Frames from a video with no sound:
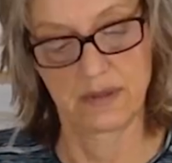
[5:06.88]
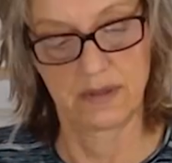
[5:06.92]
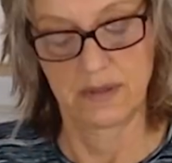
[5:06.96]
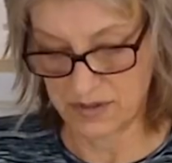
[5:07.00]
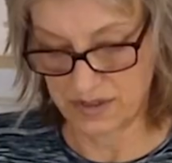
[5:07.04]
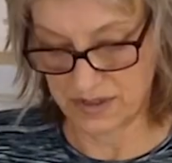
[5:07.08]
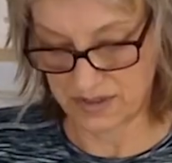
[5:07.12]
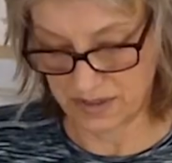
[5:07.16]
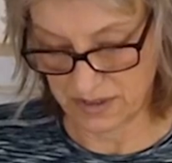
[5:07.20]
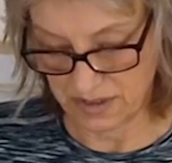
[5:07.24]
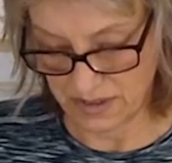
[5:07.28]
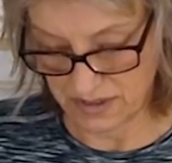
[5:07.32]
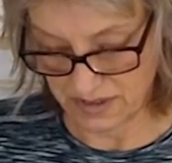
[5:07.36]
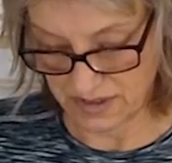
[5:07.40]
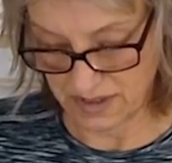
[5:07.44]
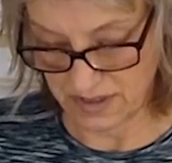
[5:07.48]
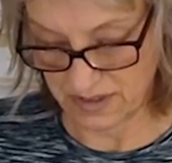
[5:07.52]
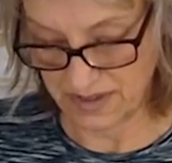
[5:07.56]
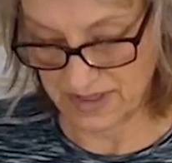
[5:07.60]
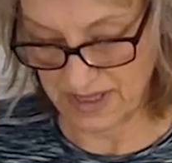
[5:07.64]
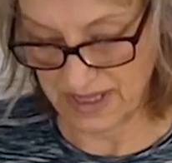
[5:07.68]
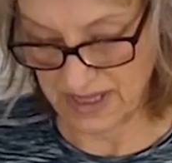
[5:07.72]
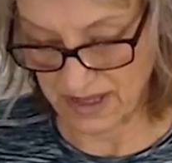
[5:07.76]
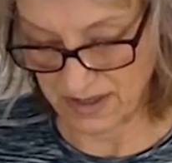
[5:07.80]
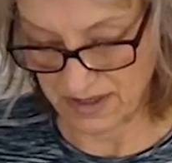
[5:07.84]
Good, so
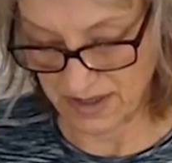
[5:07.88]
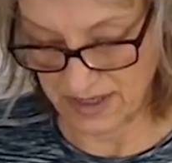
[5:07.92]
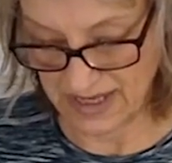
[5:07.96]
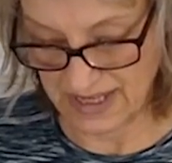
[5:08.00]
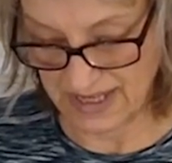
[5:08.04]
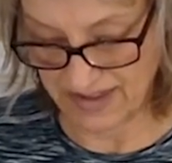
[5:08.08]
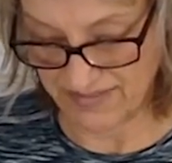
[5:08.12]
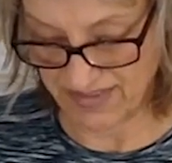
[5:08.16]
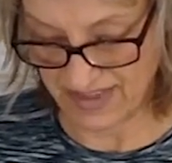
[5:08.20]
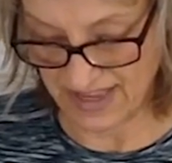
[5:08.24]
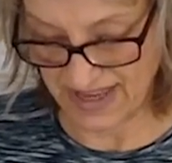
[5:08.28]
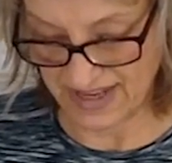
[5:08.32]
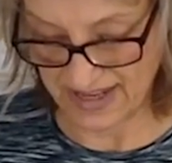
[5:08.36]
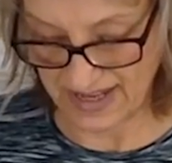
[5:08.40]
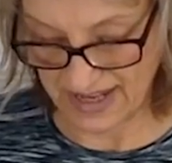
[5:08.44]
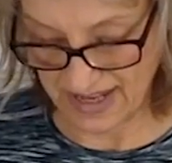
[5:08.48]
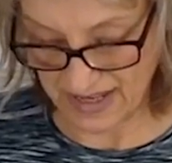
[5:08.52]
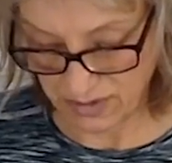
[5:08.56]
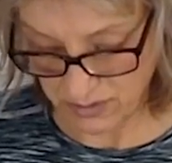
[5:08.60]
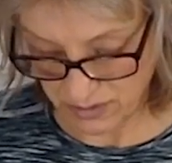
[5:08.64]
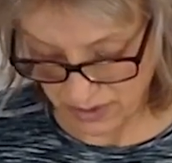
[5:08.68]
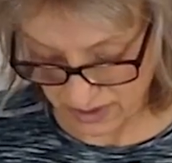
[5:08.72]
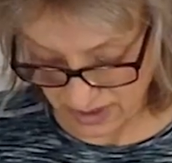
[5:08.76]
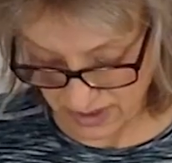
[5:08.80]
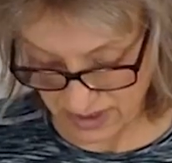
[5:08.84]
I think I'll leave that
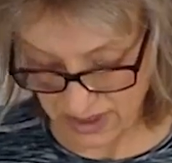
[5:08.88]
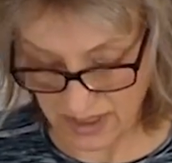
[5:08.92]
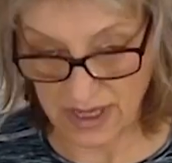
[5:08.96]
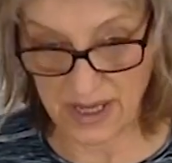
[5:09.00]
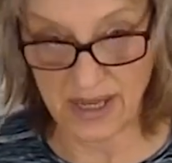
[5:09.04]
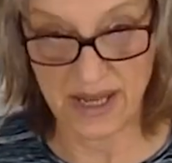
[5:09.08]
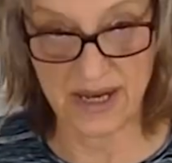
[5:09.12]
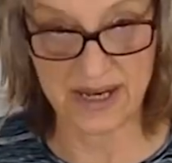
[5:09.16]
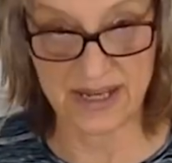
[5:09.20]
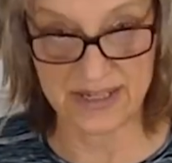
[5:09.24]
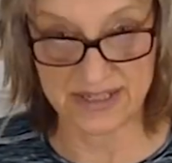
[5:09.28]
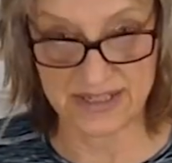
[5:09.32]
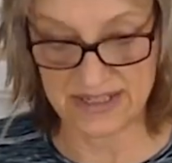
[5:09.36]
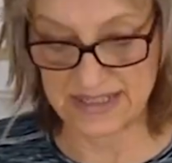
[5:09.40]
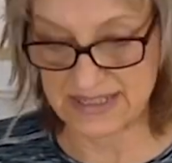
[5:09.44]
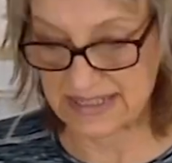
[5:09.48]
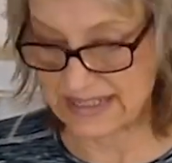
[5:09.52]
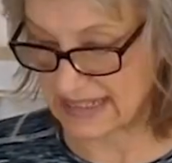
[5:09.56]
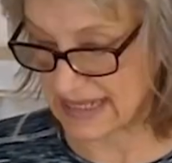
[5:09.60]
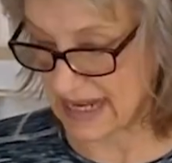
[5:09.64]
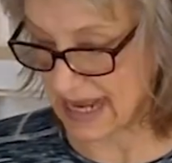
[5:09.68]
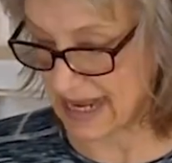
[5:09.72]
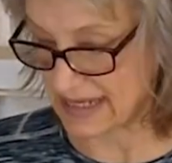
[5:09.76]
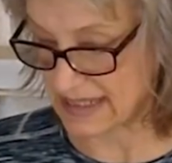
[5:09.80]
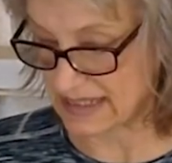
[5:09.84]
now and let it
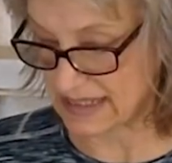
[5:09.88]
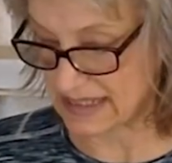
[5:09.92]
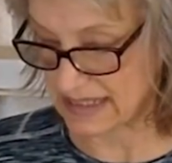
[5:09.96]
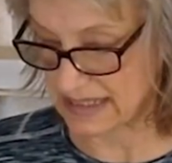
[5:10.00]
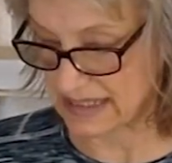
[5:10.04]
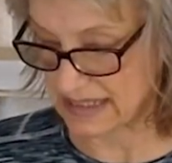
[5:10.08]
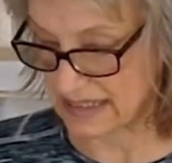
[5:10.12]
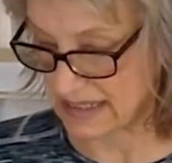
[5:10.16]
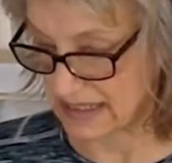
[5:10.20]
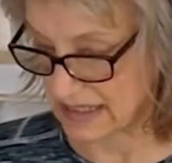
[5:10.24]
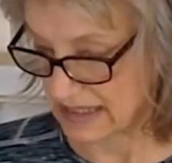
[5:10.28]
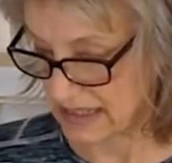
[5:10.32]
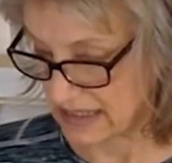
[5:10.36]
set.